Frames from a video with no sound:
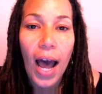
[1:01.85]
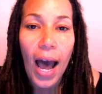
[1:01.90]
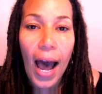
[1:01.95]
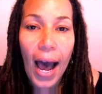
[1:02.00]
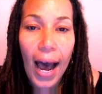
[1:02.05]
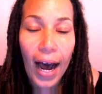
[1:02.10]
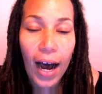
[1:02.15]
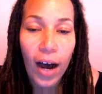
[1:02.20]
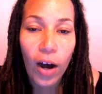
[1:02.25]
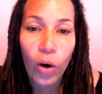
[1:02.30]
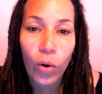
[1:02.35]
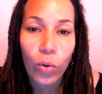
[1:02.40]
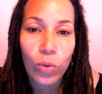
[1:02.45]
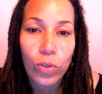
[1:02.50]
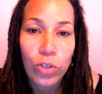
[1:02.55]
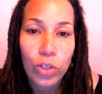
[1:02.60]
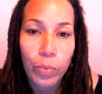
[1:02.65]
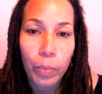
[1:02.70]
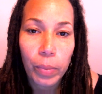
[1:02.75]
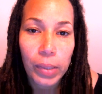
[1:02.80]
how
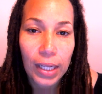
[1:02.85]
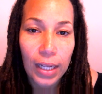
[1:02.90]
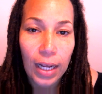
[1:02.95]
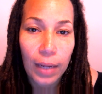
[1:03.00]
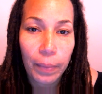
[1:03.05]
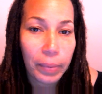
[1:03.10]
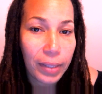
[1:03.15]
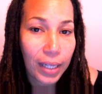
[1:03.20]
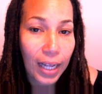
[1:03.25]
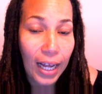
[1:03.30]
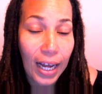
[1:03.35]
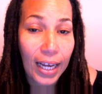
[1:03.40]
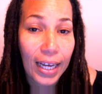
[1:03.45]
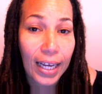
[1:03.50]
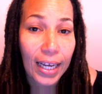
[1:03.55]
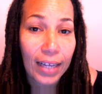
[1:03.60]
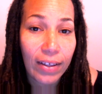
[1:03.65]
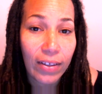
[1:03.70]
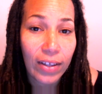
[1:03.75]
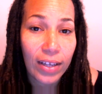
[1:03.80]
to
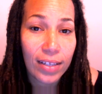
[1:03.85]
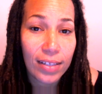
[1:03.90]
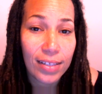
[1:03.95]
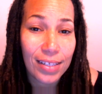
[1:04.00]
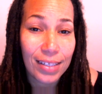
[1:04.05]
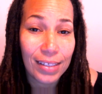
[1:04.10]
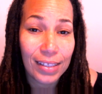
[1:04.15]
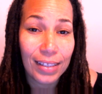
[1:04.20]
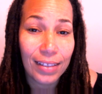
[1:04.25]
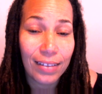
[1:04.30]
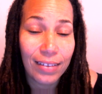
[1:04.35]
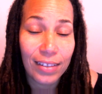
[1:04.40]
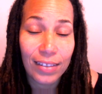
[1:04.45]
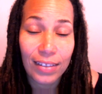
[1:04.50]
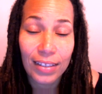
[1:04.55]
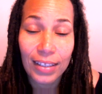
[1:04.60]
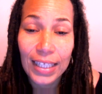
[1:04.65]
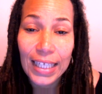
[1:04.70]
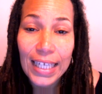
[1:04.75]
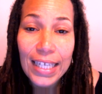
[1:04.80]
apply the
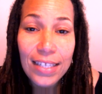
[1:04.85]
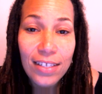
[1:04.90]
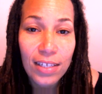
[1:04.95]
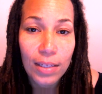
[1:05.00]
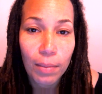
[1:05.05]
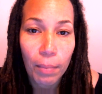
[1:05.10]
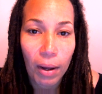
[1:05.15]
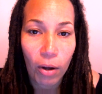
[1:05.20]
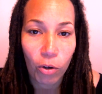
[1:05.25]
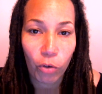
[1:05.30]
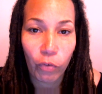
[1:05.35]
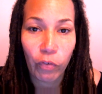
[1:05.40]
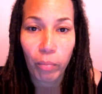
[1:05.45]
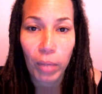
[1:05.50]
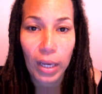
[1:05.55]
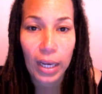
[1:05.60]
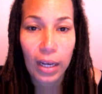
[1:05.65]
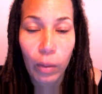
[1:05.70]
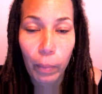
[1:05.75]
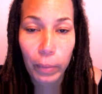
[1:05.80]
least amount of
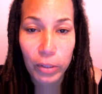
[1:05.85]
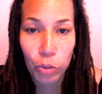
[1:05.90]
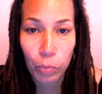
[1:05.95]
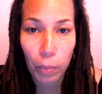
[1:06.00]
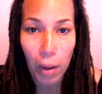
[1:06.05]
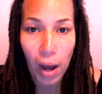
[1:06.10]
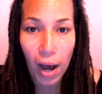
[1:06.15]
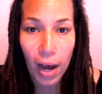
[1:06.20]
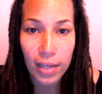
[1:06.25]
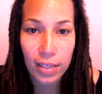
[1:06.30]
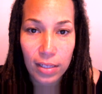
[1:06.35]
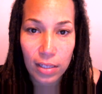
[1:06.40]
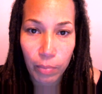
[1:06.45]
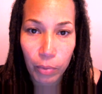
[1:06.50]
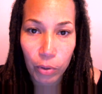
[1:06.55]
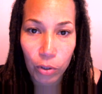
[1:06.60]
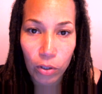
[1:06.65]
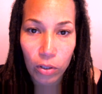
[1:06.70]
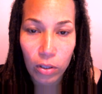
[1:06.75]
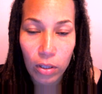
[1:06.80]
makeup as
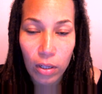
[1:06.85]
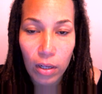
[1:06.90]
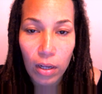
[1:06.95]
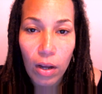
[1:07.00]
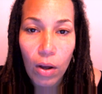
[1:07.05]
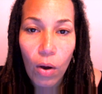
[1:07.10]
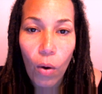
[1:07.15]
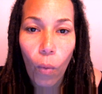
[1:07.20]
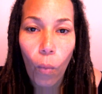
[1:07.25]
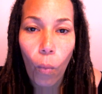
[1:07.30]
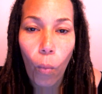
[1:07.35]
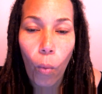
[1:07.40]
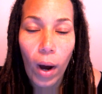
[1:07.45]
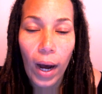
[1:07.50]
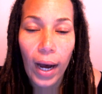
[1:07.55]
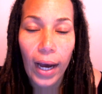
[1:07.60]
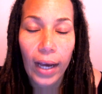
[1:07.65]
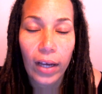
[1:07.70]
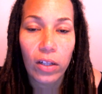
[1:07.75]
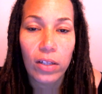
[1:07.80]
possible
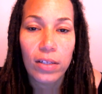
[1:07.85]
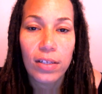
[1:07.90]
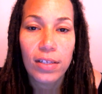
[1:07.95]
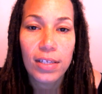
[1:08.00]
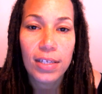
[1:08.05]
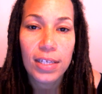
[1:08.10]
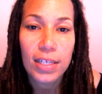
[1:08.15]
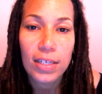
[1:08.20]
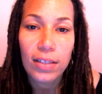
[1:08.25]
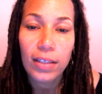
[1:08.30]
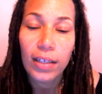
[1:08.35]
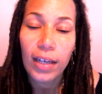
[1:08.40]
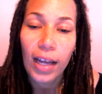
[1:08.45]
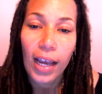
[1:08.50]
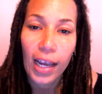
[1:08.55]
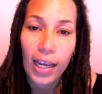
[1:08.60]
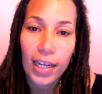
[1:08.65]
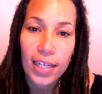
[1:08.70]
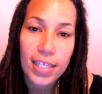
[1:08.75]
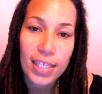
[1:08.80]
while still
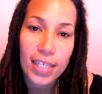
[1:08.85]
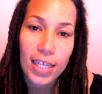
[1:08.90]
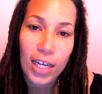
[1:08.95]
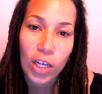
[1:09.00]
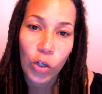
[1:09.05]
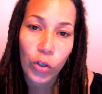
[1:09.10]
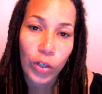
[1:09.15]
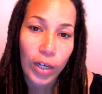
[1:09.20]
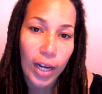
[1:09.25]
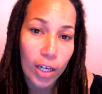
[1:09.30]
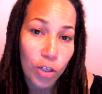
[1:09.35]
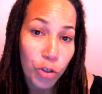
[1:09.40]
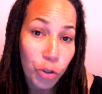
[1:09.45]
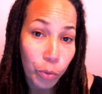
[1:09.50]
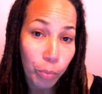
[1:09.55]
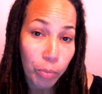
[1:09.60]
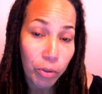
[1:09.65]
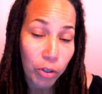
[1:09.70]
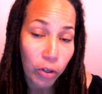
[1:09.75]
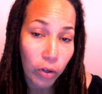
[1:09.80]
enhancing your natural
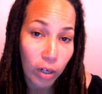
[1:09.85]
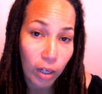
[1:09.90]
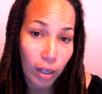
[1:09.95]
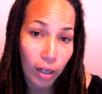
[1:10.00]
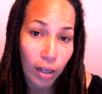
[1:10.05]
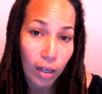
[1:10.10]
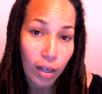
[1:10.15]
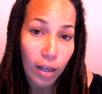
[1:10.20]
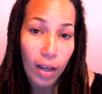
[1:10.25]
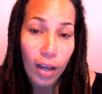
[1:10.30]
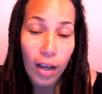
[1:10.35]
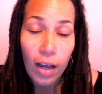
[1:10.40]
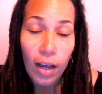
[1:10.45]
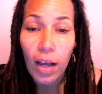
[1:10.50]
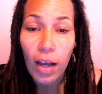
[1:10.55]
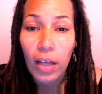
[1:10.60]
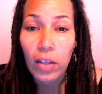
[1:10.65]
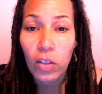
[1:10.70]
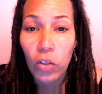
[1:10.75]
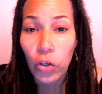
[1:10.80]
beauty,
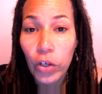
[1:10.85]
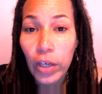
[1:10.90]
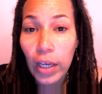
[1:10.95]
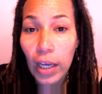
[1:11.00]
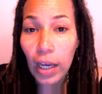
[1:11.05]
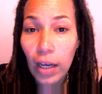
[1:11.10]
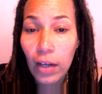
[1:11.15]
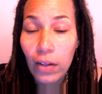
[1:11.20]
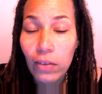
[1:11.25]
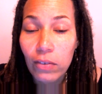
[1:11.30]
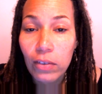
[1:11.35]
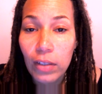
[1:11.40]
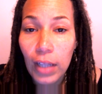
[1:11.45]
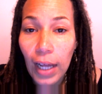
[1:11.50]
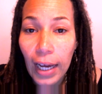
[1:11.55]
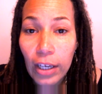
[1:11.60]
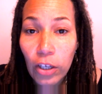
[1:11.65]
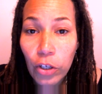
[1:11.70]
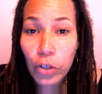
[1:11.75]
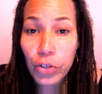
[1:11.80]
looking
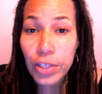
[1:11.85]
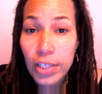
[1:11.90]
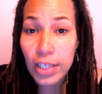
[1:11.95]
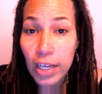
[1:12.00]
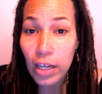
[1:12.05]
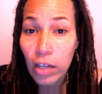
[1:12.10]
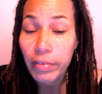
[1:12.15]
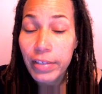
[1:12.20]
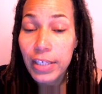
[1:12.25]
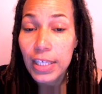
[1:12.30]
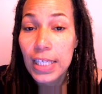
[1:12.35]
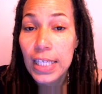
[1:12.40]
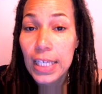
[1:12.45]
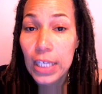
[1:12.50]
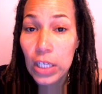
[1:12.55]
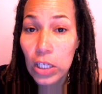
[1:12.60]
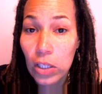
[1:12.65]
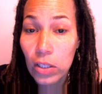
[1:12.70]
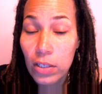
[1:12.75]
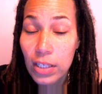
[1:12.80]
like yourself
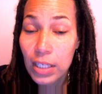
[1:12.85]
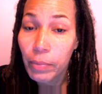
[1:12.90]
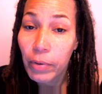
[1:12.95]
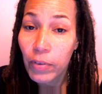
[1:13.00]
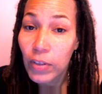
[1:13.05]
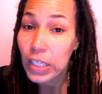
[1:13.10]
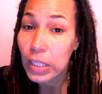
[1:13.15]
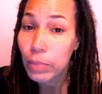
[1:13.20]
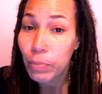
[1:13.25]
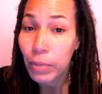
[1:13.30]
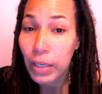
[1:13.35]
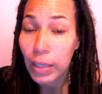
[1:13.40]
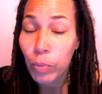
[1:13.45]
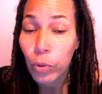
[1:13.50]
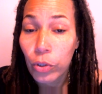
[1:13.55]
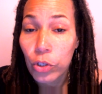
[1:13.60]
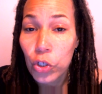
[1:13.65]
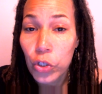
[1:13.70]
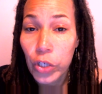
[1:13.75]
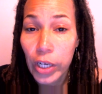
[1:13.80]
still. Some of these people
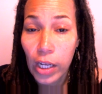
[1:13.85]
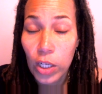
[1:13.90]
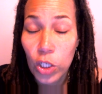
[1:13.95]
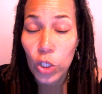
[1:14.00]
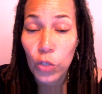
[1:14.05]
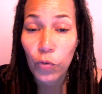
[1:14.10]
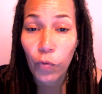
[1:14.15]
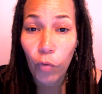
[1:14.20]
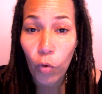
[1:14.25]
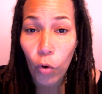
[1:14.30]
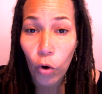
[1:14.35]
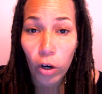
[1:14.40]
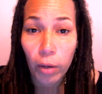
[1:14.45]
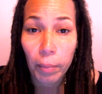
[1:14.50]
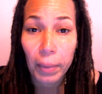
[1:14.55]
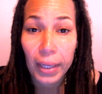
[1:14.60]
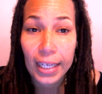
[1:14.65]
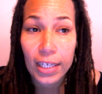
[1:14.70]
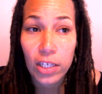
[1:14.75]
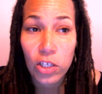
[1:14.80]
transform
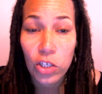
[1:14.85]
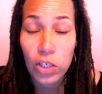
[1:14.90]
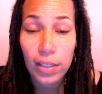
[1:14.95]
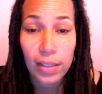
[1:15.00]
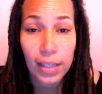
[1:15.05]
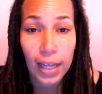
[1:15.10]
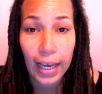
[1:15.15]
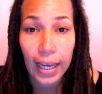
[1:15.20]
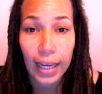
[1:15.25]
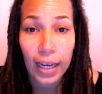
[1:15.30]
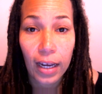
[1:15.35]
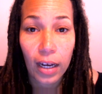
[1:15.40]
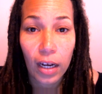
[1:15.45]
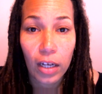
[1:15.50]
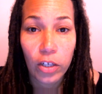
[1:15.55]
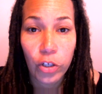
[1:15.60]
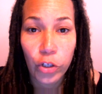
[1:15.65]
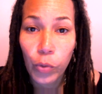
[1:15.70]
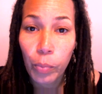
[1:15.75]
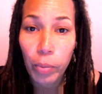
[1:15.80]
into like a
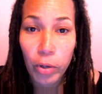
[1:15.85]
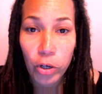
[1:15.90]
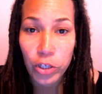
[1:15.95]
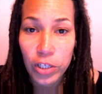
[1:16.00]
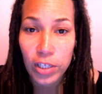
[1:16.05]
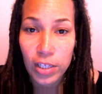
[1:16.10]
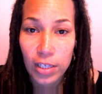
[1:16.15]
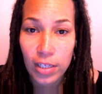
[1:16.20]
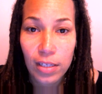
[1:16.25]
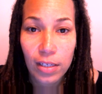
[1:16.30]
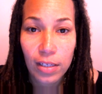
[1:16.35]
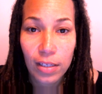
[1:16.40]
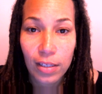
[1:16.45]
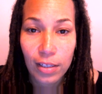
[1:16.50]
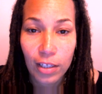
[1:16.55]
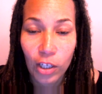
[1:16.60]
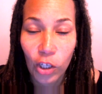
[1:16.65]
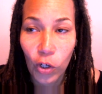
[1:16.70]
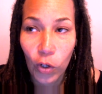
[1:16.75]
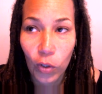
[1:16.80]
new person,
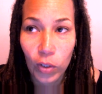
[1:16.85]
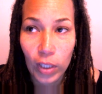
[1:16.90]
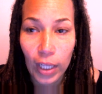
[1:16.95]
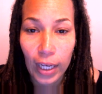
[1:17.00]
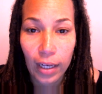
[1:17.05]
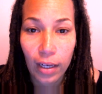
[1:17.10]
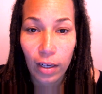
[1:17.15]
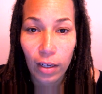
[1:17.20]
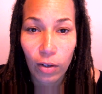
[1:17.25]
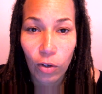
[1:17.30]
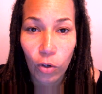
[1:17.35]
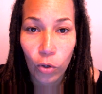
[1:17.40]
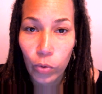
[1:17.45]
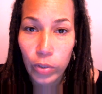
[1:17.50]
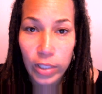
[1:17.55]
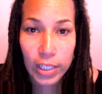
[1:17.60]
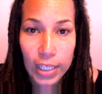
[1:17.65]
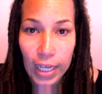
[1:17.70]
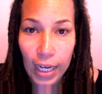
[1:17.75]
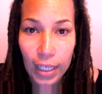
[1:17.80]
like who
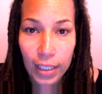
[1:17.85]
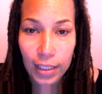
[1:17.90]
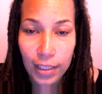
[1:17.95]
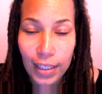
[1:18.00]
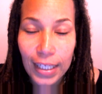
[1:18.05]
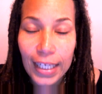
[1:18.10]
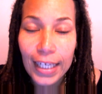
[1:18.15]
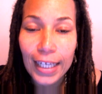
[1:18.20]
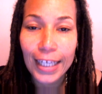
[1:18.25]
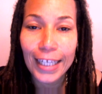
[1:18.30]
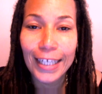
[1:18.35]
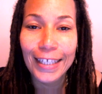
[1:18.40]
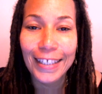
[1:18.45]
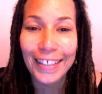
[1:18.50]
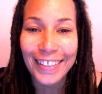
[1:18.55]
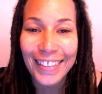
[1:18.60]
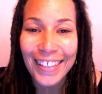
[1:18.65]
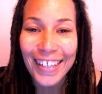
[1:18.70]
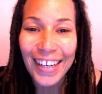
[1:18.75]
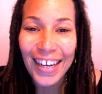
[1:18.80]
is that?
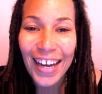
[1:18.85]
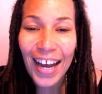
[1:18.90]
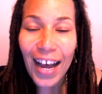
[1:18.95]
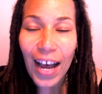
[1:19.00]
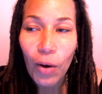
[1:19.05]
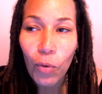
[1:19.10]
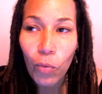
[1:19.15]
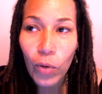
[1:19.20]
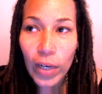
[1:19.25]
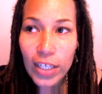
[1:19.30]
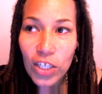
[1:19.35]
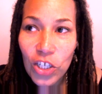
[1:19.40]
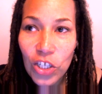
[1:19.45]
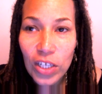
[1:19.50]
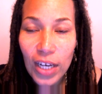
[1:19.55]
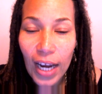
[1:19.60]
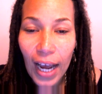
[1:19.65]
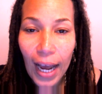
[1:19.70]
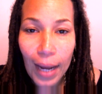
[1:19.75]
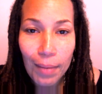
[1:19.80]
Which,
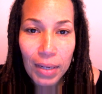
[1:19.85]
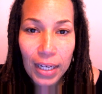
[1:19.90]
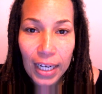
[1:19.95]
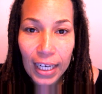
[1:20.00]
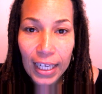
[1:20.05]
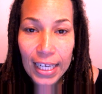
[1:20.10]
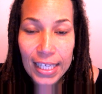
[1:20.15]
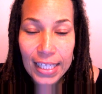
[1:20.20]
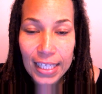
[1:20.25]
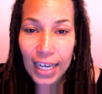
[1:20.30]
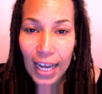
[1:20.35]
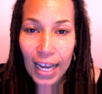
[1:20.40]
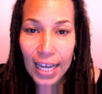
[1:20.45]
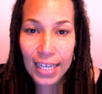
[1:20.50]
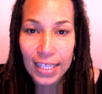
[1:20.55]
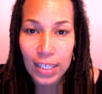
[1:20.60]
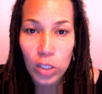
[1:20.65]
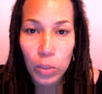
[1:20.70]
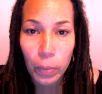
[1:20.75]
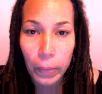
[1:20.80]
I mean, I guess it has
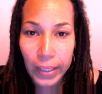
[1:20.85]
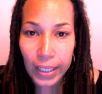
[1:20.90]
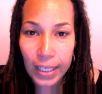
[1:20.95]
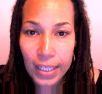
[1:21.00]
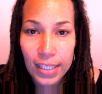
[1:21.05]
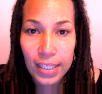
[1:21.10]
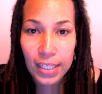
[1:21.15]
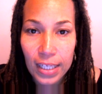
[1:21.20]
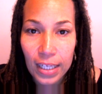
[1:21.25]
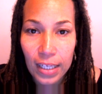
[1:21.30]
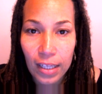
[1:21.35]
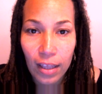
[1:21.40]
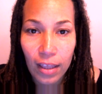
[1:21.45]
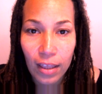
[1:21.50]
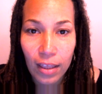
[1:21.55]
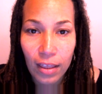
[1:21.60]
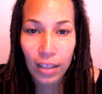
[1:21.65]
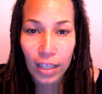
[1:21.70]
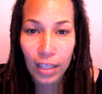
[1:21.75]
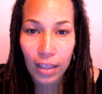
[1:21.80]
its place in
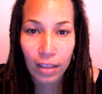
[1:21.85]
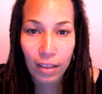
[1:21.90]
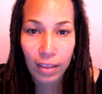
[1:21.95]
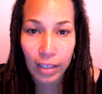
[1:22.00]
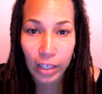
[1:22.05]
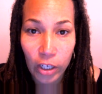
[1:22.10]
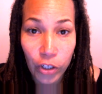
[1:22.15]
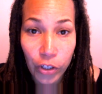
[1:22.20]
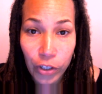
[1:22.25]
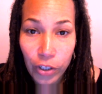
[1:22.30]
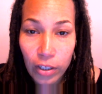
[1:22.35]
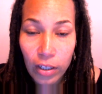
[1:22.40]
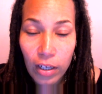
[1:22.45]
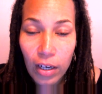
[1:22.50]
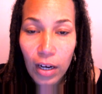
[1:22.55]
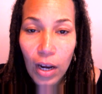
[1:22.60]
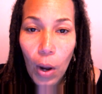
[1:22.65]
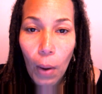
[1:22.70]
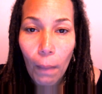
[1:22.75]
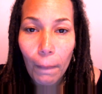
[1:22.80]
theater,
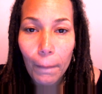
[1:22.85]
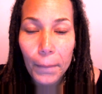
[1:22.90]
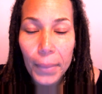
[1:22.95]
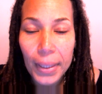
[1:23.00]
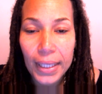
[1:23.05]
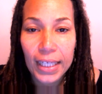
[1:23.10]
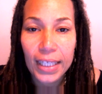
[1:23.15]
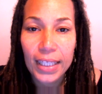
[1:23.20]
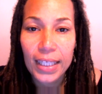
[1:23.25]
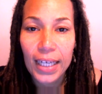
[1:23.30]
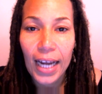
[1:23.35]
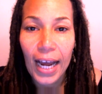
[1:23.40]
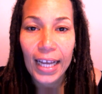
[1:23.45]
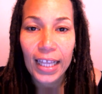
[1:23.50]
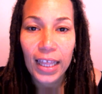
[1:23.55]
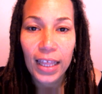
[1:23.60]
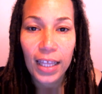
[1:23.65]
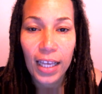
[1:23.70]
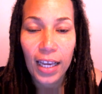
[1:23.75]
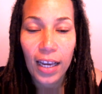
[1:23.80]
but I
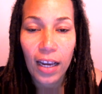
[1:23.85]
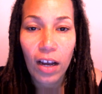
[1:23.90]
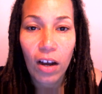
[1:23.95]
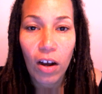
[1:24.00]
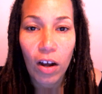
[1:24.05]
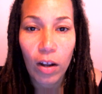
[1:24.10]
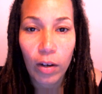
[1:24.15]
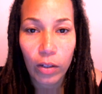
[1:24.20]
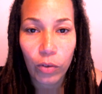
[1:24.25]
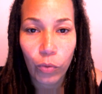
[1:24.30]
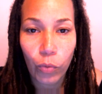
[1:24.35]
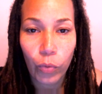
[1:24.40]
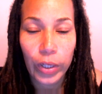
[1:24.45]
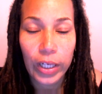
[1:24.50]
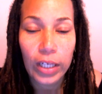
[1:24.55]
think on the